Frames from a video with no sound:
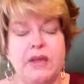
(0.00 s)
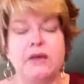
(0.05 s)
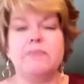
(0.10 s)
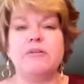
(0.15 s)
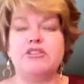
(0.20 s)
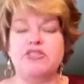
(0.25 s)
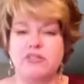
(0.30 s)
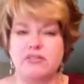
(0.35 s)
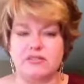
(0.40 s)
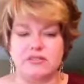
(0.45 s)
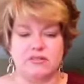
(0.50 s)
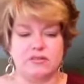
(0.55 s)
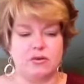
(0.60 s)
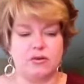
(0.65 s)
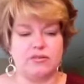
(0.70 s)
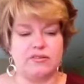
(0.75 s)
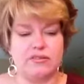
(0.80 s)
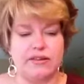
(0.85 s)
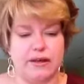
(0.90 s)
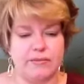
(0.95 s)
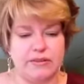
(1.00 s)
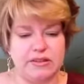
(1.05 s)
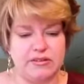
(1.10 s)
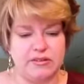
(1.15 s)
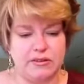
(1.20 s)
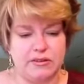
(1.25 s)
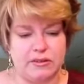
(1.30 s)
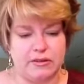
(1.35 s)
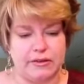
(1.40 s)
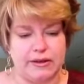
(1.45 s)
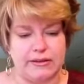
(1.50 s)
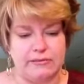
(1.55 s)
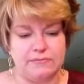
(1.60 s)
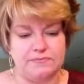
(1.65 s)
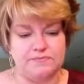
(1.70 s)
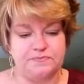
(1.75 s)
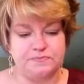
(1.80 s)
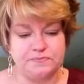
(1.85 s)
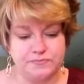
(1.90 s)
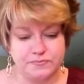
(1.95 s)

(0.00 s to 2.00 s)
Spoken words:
But Jesus told Simon to do it.